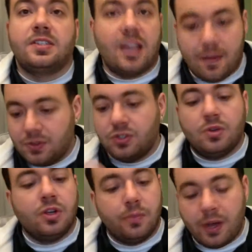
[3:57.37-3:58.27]

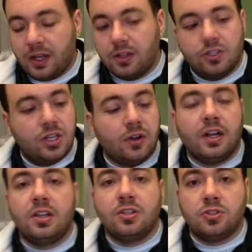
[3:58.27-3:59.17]
chemistry or biology or
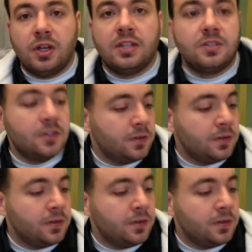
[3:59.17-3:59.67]
any of the strands.